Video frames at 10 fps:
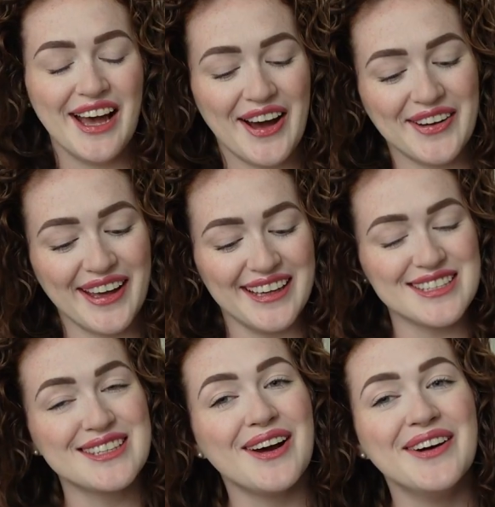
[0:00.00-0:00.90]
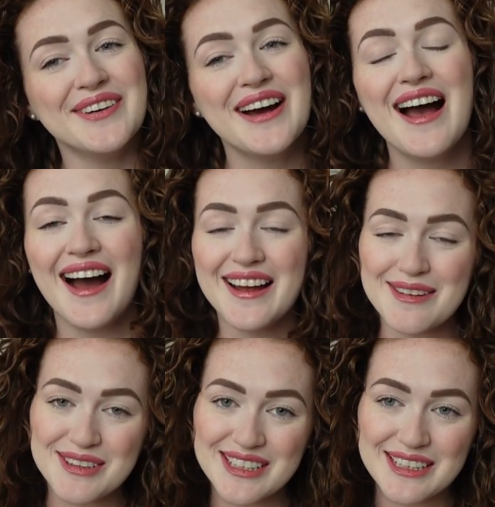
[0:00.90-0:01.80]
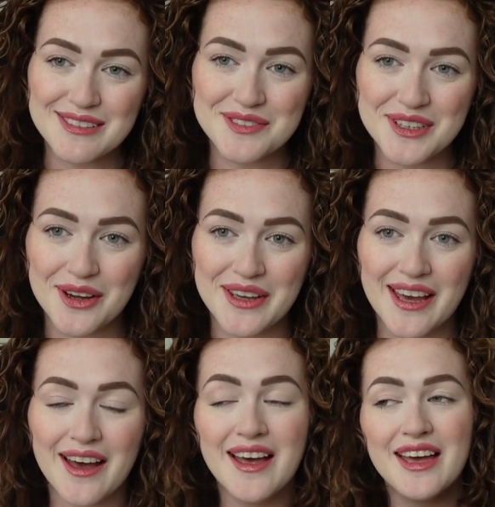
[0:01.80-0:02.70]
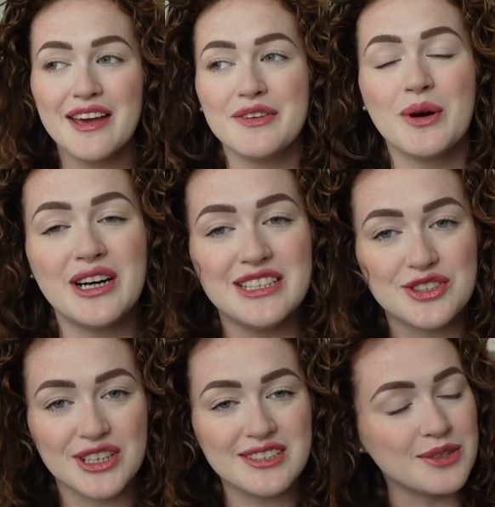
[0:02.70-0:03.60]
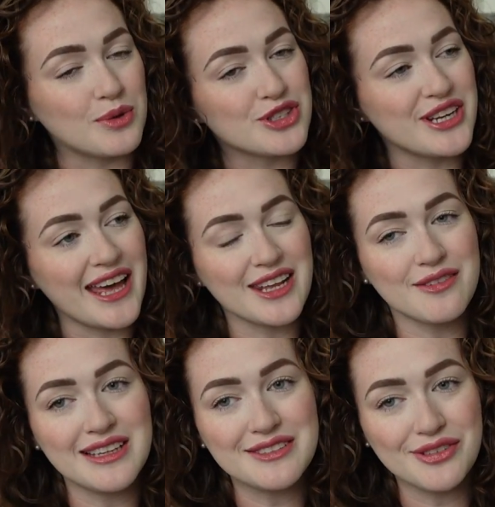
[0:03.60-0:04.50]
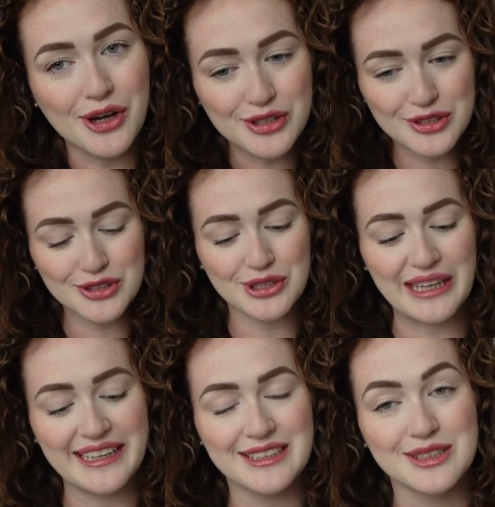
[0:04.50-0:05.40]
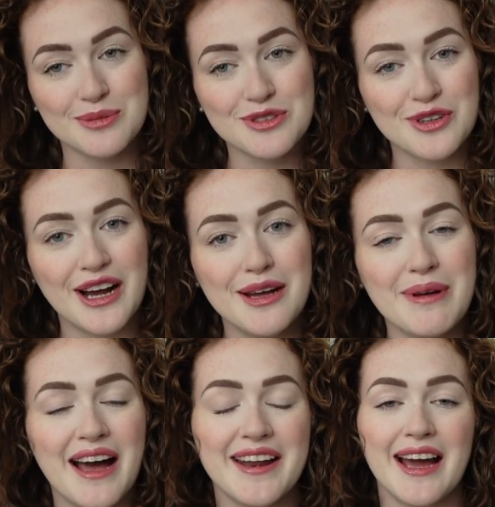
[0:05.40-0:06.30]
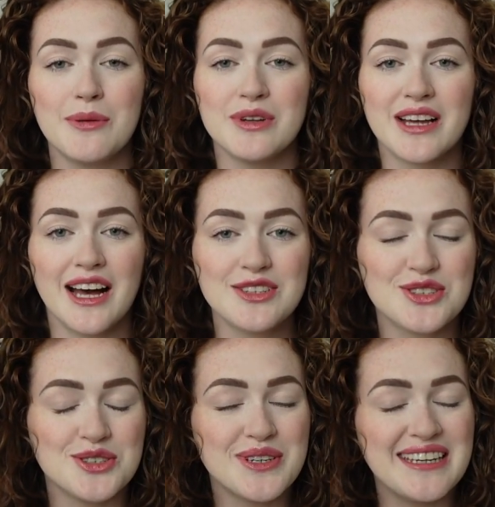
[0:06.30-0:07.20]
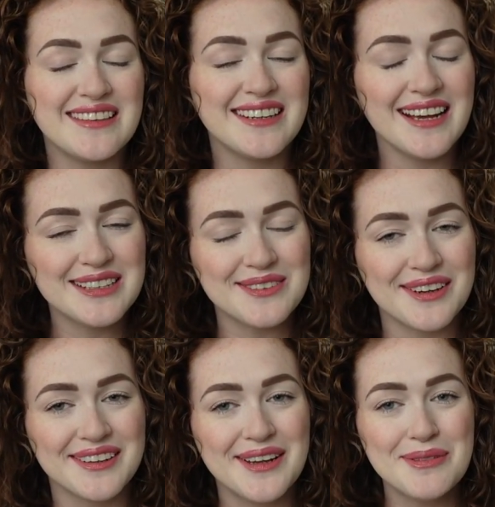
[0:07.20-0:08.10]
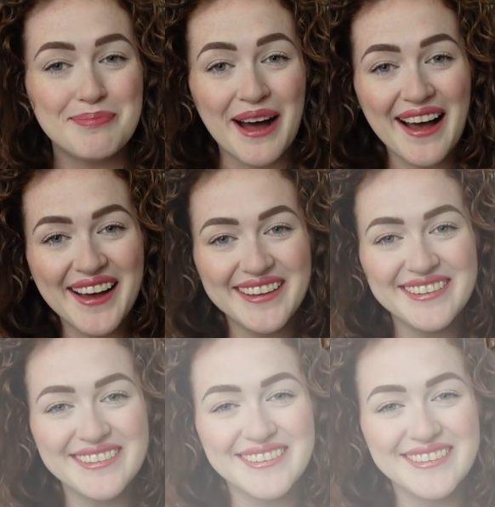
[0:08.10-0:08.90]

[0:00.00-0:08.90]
Okay, so I am gonna leave this video here. If you are interested in watching any of these vlogs, do like and subscribe, and I will catch you in the next one. Bye.